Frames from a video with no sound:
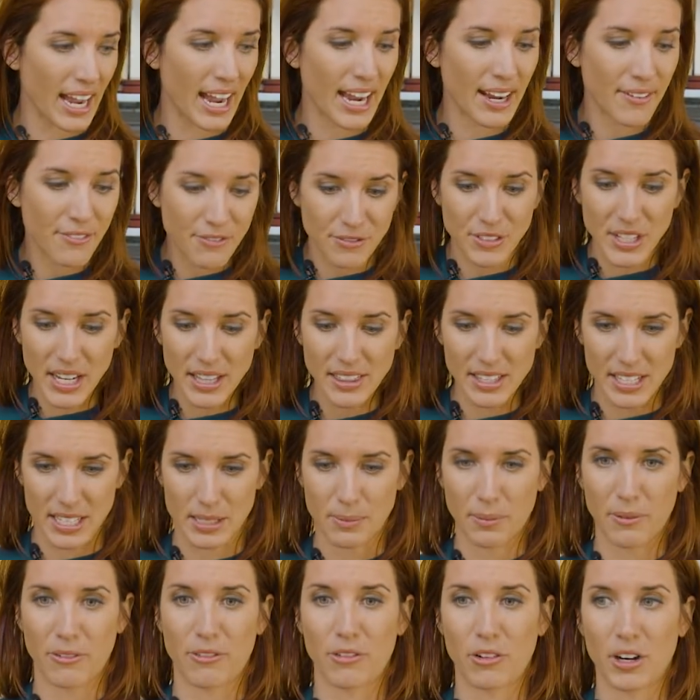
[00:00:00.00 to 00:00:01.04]
I've done this
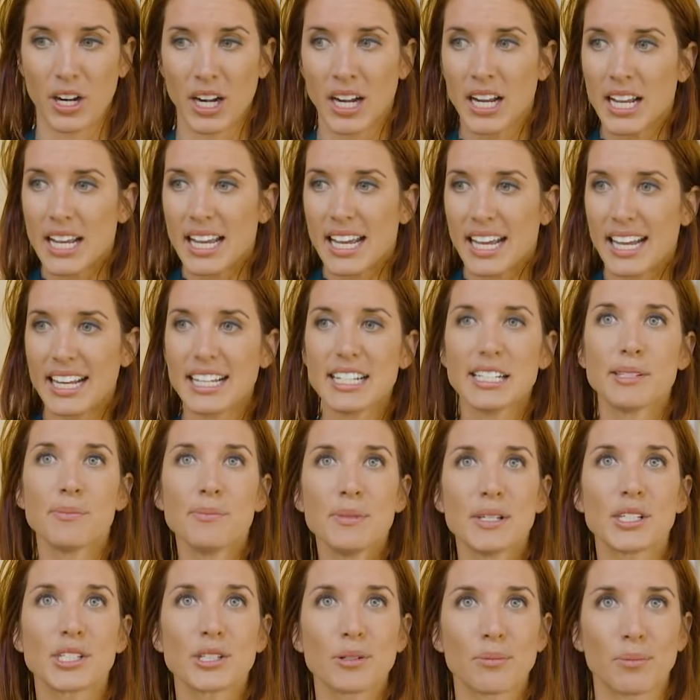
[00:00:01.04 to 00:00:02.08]
before. It is
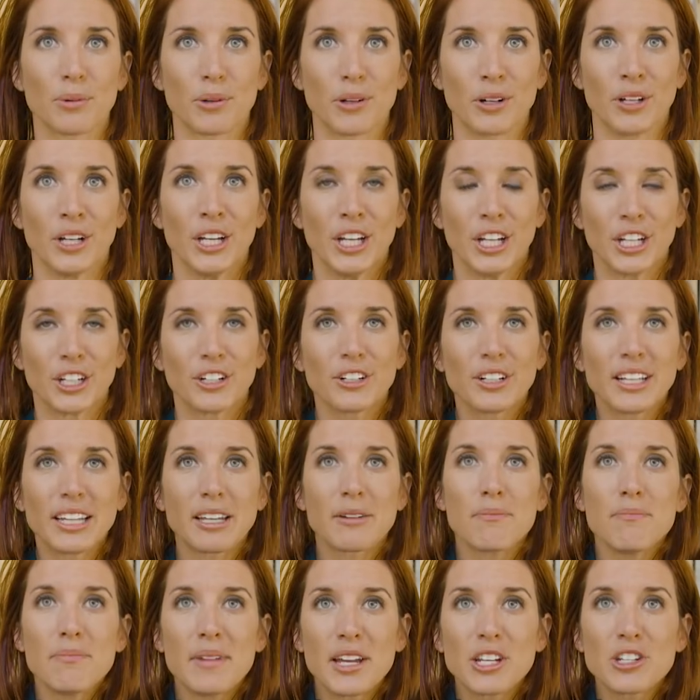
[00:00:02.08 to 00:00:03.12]
miserable. You're like
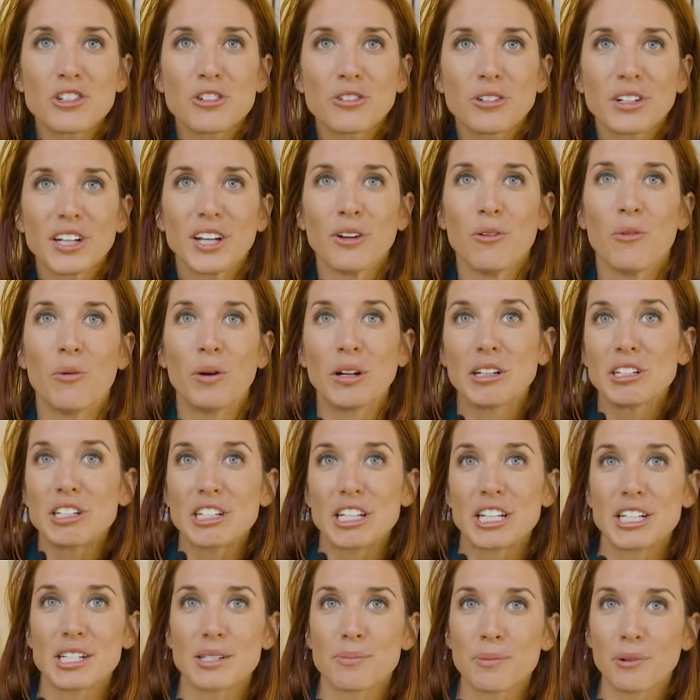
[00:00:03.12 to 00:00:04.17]
measuring 1
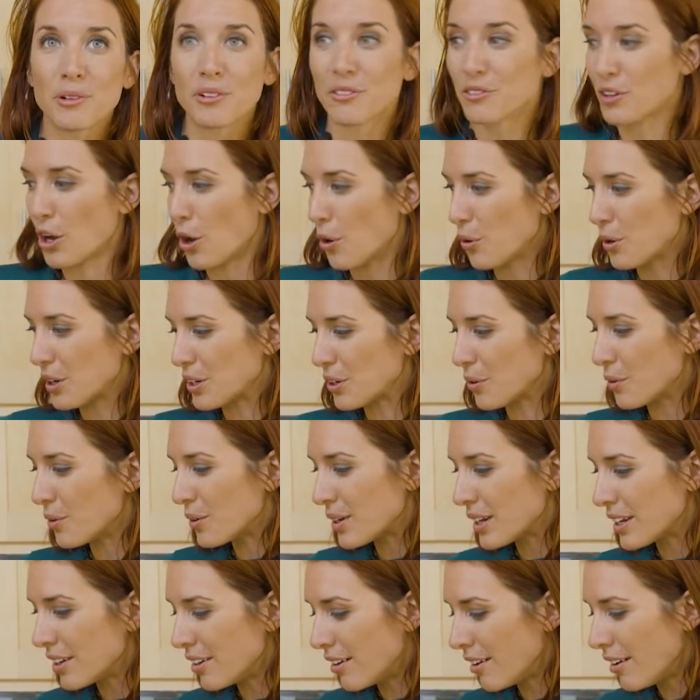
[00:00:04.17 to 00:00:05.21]
teaspoon of coconut
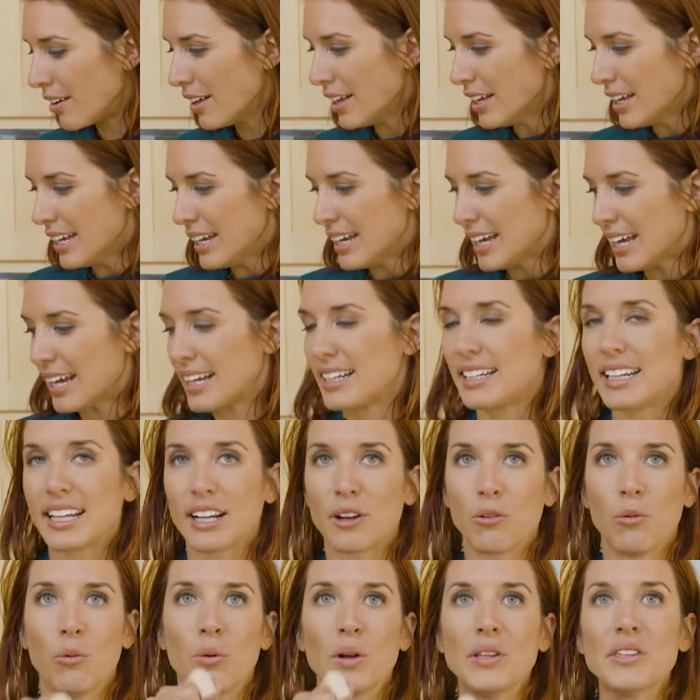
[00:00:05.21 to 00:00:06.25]
oil and like
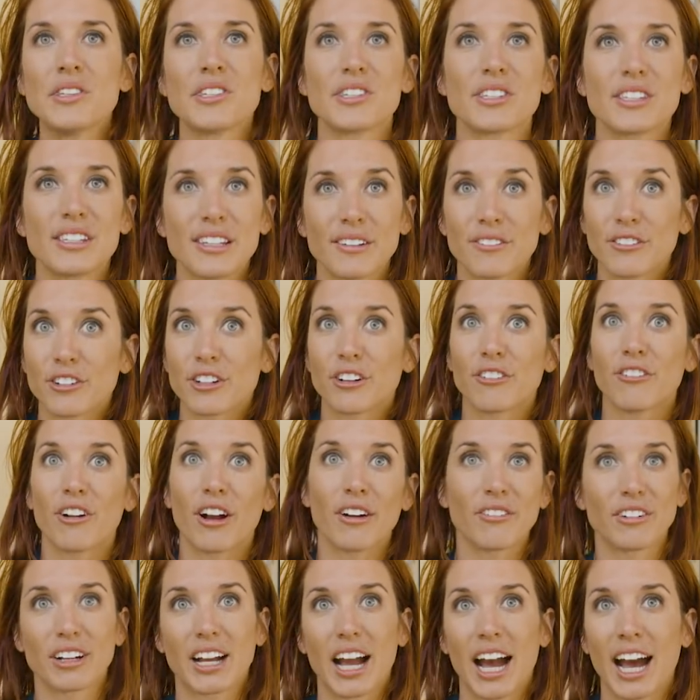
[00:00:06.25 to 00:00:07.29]
1 sliver of
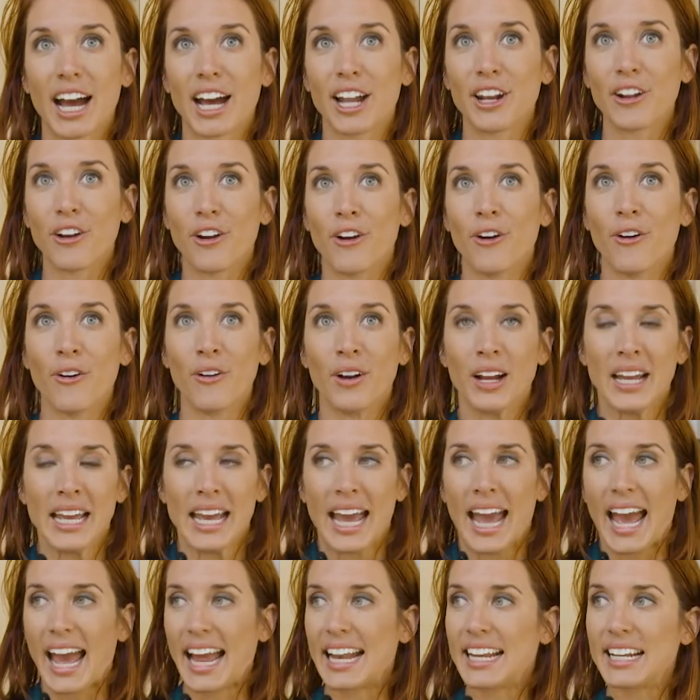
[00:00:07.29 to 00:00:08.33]
avocado,
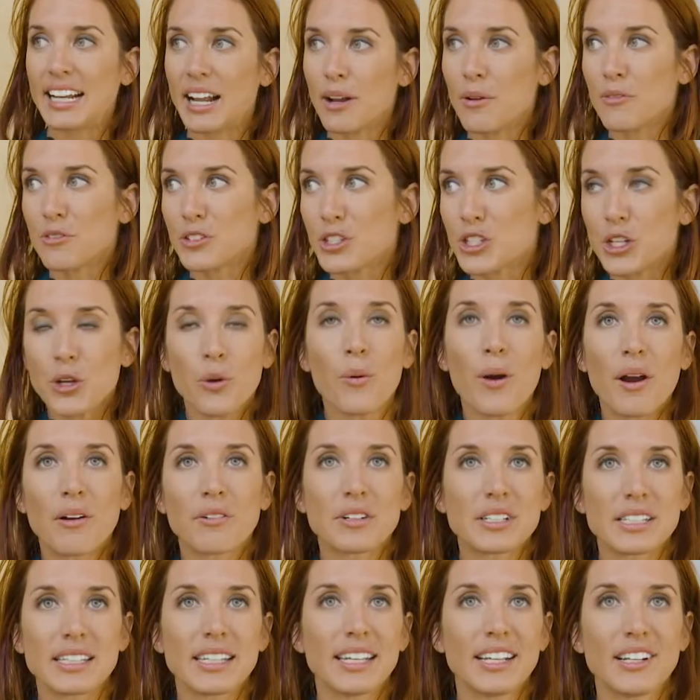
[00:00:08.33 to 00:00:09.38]
and 2
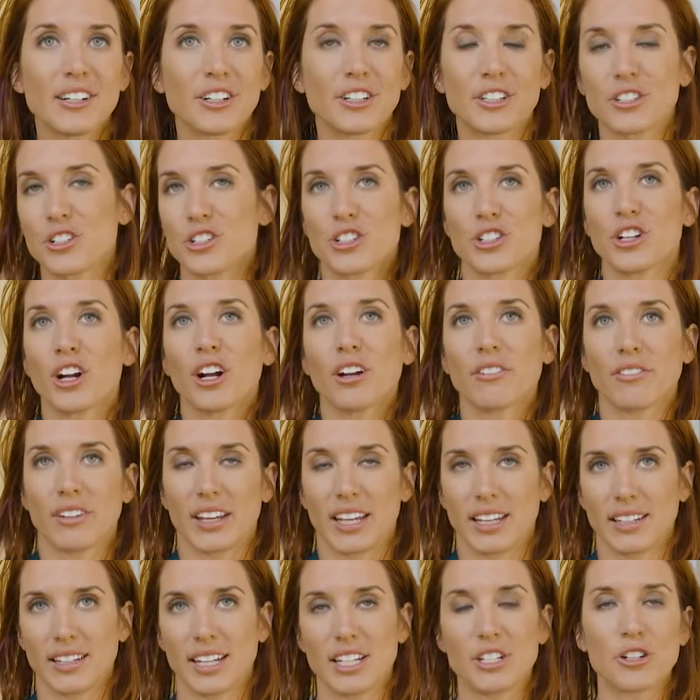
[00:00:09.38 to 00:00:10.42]
hours later you're
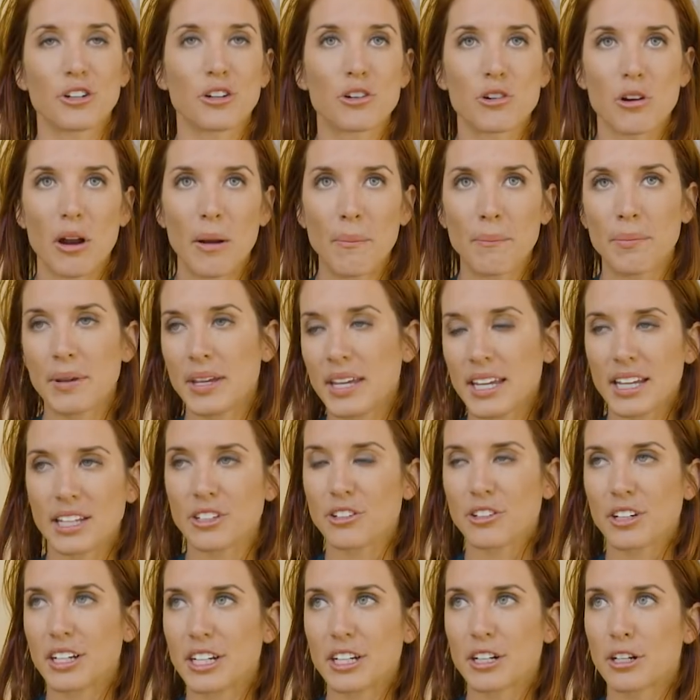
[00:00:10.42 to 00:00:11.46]
starving and you're grumpy and
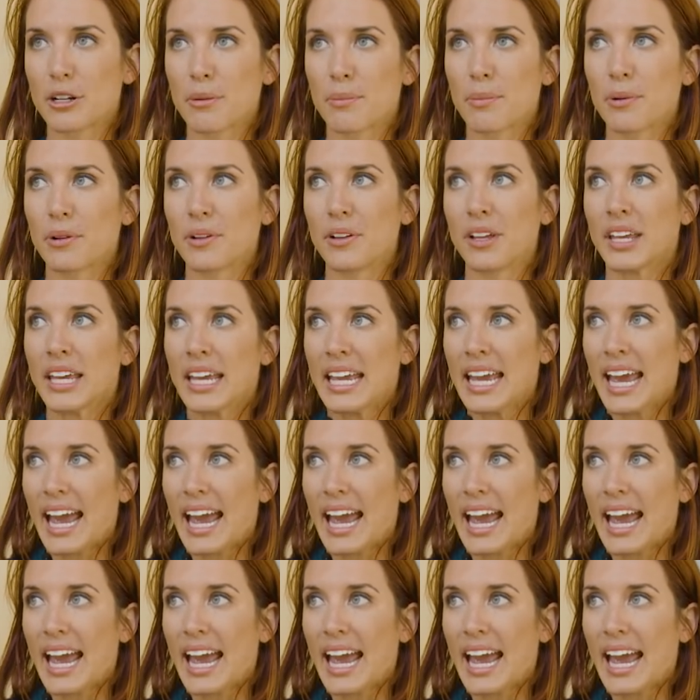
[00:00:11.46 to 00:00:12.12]
you're irritable.